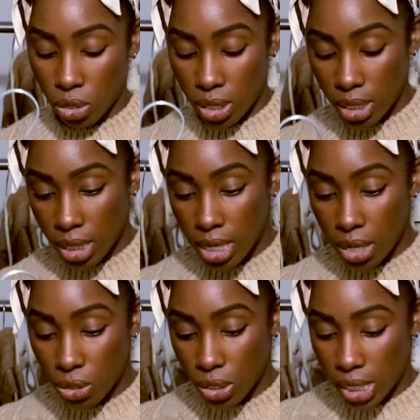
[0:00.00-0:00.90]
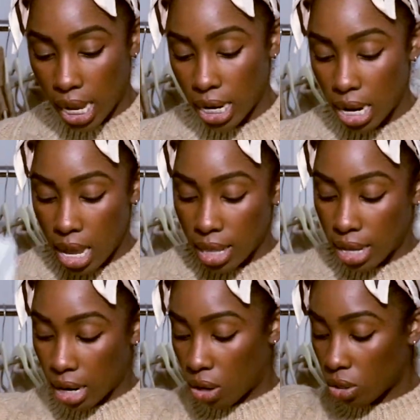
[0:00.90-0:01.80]
this is another set that
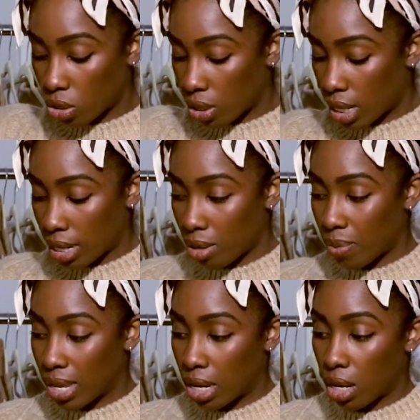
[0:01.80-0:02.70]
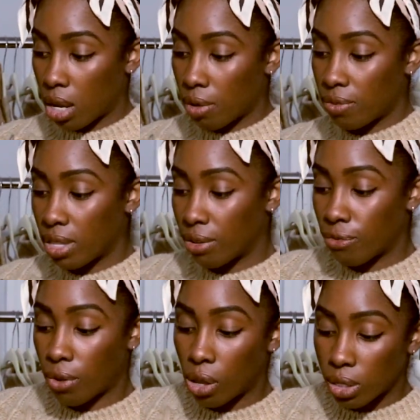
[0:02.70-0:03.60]
I also got at the beginning of the
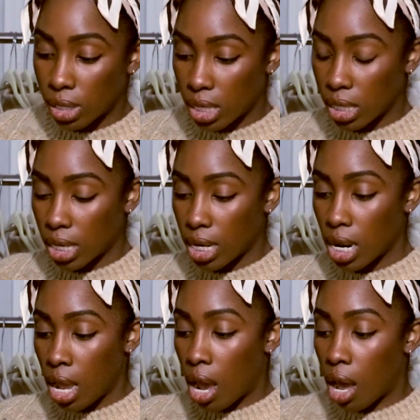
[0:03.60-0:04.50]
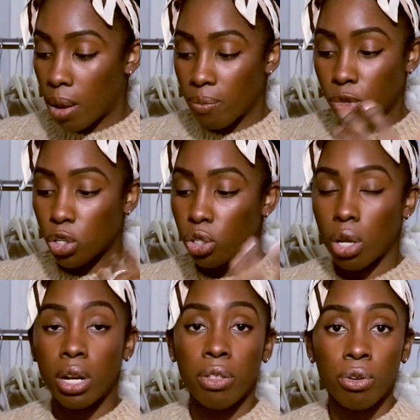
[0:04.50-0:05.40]
fall season. Just
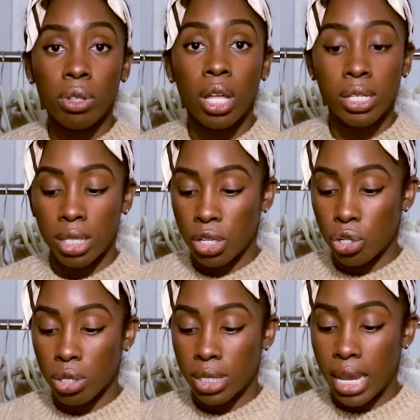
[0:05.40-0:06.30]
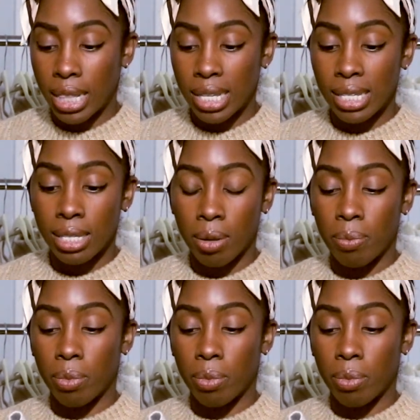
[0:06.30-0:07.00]
another luxe leisure set. This is a